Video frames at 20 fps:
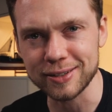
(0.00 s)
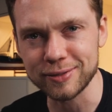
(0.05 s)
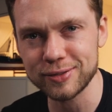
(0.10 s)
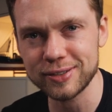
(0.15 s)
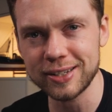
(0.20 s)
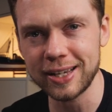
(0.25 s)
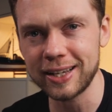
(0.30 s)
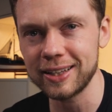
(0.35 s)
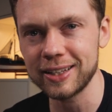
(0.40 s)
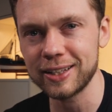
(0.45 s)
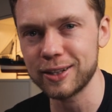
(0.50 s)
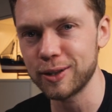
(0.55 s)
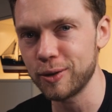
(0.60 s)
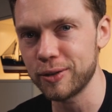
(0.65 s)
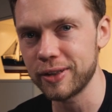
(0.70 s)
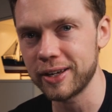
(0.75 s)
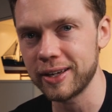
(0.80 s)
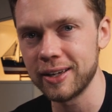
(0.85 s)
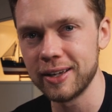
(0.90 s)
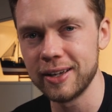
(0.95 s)
Cycling
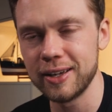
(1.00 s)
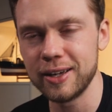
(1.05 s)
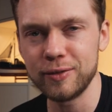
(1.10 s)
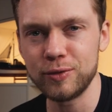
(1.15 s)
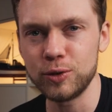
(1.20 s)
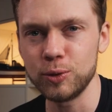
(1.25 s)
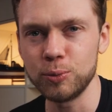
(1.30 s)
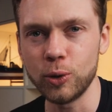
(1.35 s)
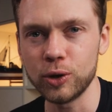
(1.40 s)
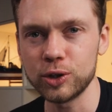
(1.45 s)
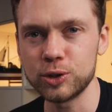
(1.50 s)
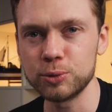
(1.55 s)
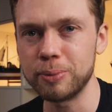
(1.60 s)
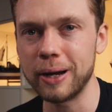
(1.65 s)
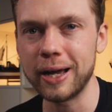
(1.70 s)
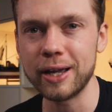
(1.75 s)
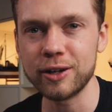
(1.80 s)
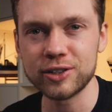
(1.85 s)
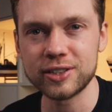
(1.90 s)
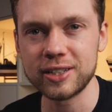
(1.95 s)
clothing, if you want to
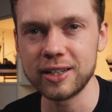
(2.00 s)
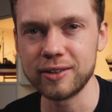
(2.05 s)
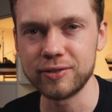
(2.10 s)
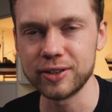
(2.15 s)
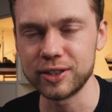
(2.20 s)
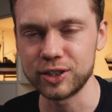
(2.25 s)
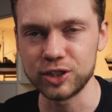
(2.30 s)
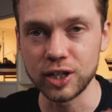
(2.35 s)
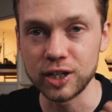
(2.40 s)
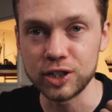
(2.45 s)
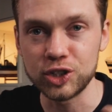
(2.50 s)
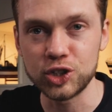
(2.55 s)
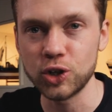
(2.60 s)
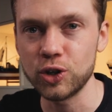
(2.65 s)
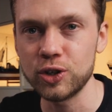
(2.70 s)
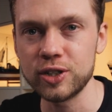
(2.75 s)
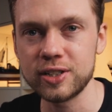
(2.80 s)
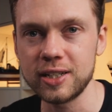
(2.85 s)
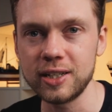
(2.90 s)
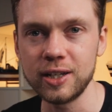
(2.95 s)
buy yourself a
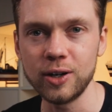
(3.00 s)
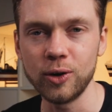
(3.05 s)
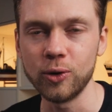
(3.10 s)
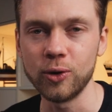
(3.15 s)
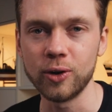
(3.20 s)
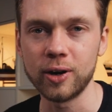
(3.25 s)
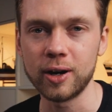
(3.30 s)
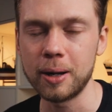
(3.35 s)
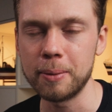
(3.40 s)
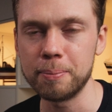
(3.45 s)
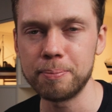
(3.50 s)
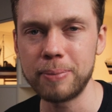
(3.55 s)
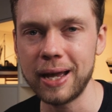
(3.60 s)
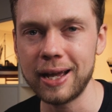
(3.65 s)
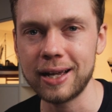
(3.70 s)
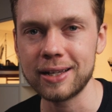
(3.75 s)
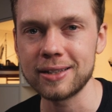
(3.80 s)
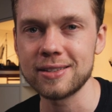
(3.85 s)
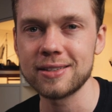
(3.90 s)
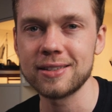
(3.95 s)
jersey or a
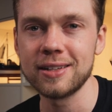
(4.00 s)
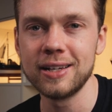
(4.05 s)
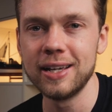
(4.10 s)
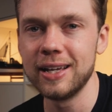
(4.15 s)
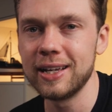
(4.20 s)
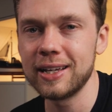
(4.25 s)
pants,